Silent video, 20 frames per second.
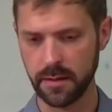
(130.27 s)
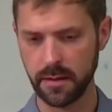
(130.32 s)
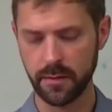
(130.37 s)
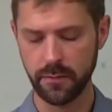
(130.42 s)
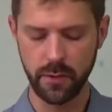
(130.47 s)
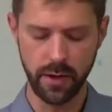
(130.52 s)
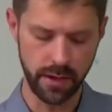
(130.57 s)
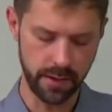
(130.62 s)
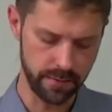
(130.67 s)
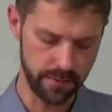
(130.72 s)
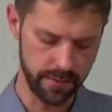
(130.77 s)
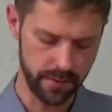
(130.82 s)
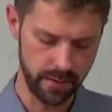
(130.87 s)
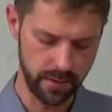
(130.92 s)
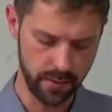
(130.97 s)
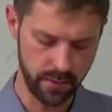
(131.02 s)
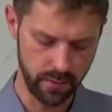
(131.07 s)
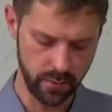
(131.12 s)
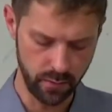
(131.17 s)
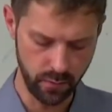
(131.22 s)
Well,
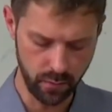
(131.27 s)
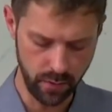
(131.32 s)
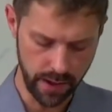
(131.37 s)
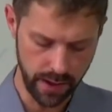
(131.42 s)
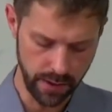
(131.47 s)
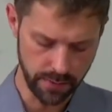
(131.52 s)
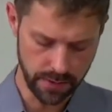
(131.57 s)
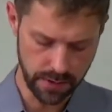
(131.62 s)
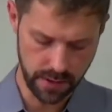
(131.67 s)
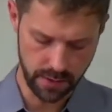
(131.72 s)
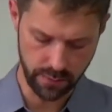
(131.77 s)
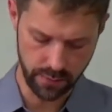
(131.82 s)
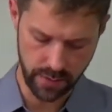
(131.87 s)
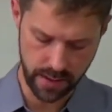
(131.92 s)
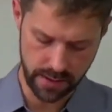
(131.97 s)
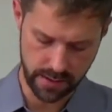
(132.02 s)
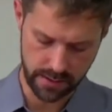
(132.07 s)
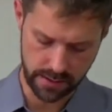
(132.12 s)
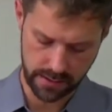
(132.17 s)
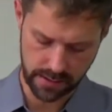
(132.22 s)
what else could we
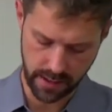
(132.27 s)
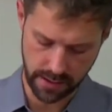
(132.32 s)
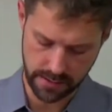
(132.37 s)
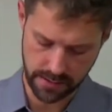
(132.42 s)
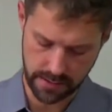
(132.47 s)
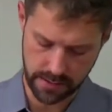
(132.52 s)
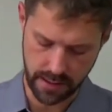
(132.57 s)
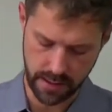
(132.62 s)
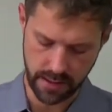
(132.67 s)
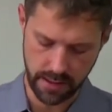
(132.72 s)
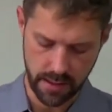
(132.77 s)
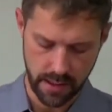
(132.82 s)
discuss then